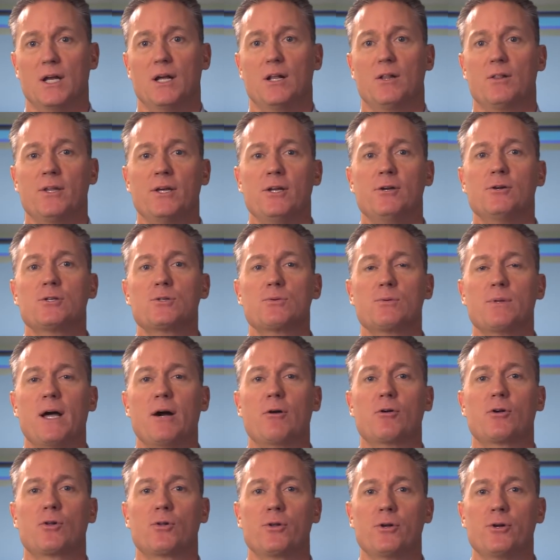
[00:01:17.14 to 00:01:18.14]
Leaders
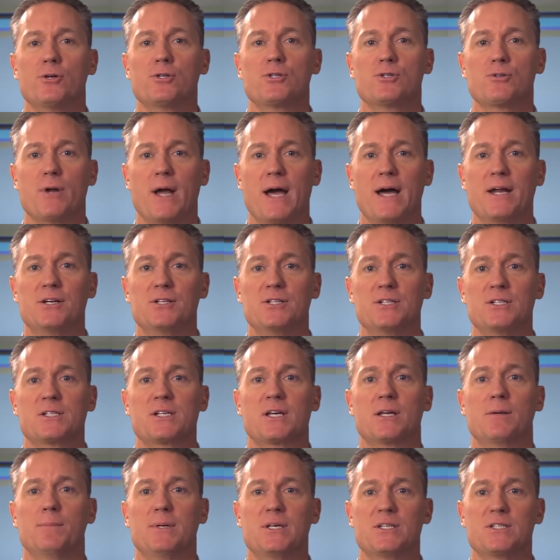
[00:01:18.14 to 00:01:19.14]
without clear strategies
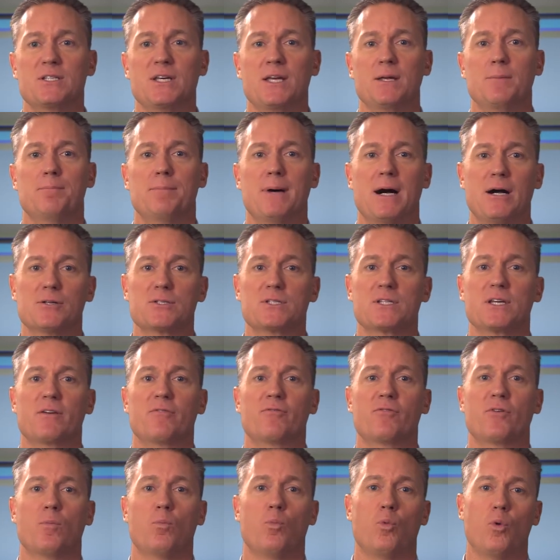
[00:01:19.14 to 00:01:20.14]
can be seen bouncing
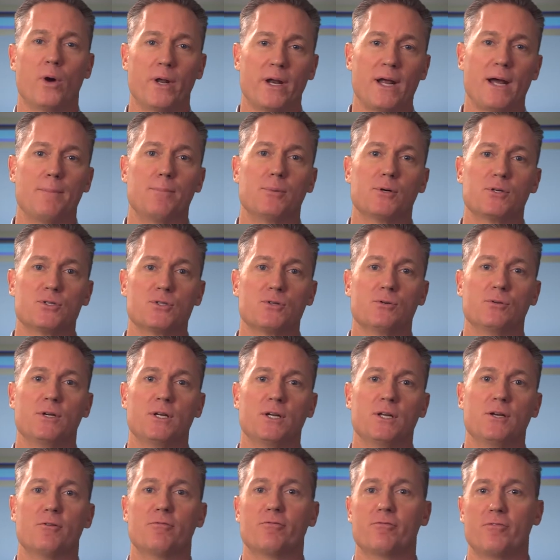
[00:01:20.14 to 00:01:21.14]
from one
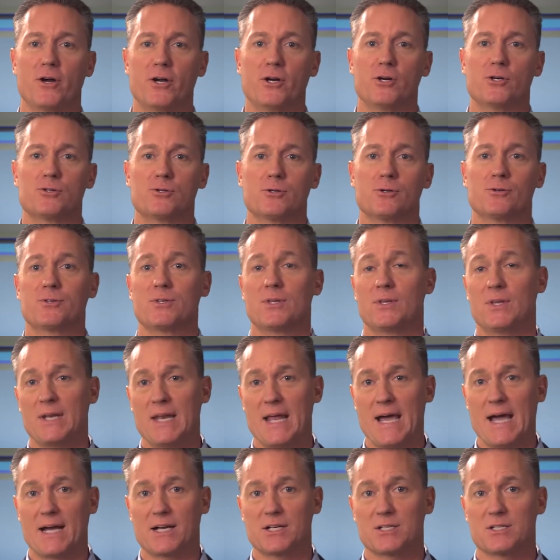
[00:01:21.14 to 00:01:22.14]
opportunity or fire drill to the
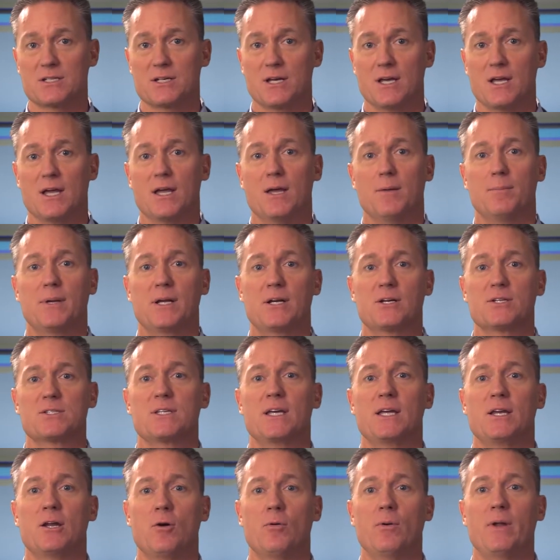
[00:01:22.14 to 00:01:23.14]
next because
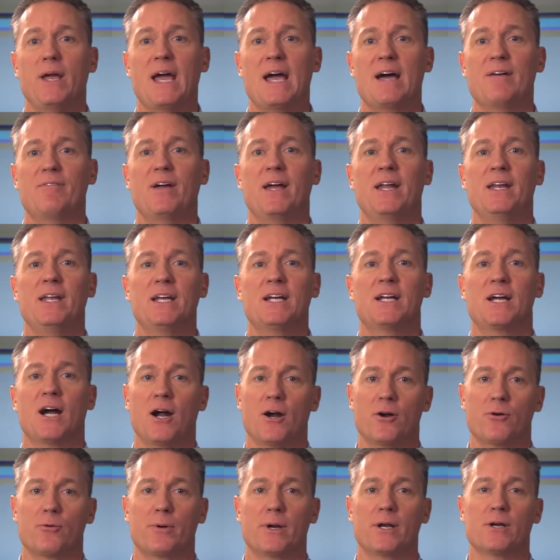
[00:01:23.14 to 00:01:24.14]
they don't have any
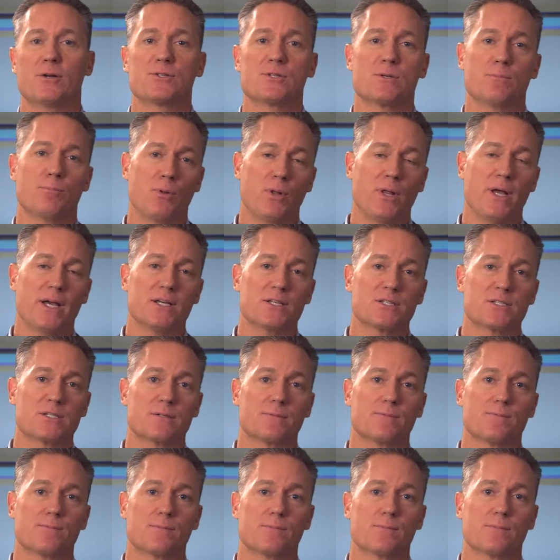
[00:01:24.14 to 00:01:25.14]
guardrails in place.
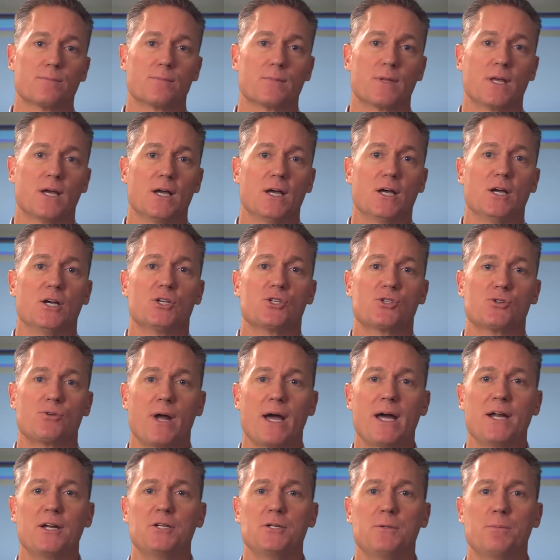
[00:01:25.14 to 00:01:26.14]

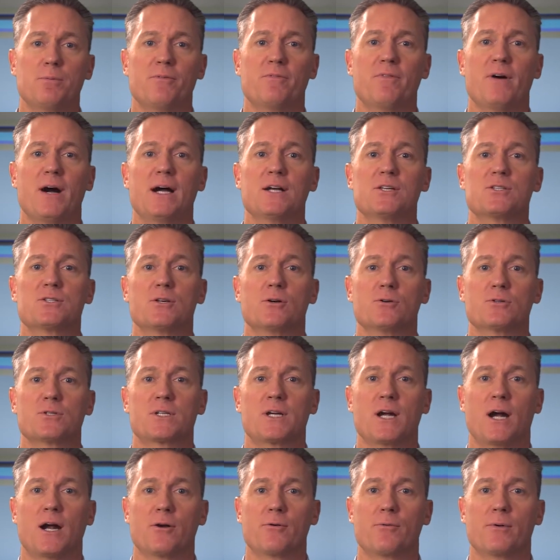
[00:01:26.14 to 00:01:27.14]
Strategy provides those
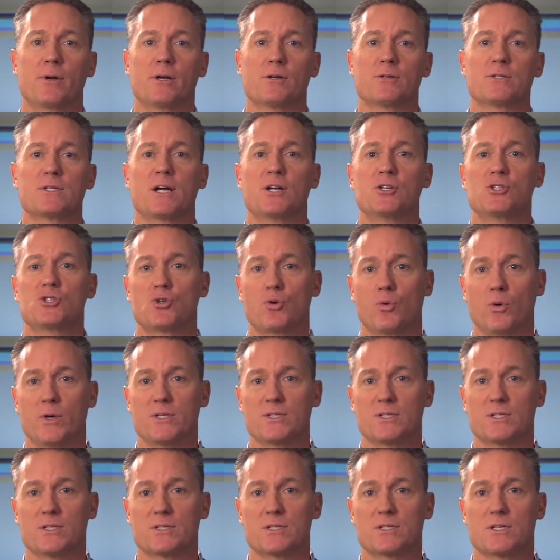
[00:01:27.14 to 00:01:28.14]
guardrails on
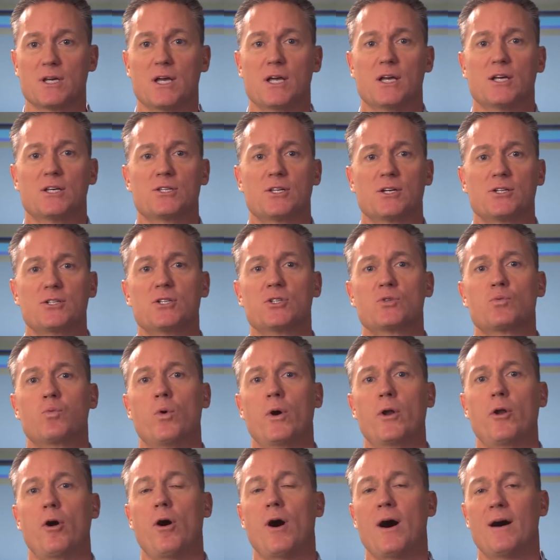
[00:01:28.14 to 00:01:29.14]
choices, such as
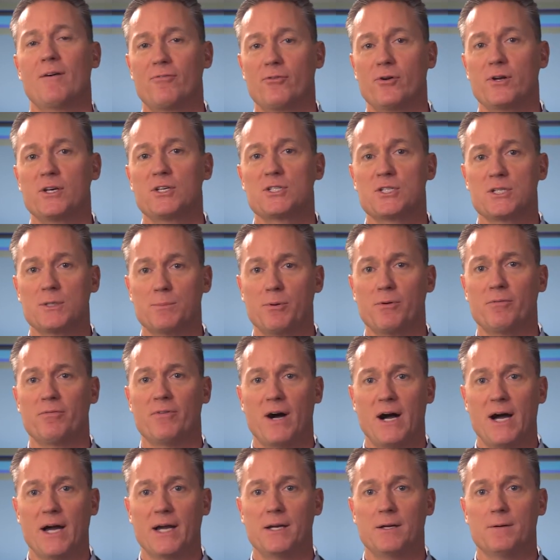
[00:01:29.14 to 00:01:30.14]
what offerings to
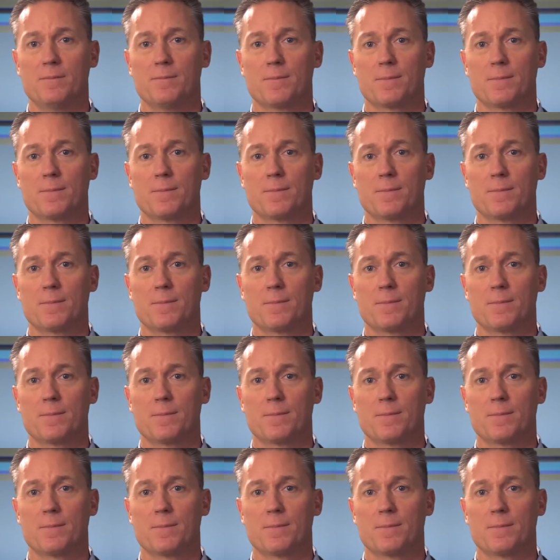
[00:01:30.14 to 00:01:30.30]
provide,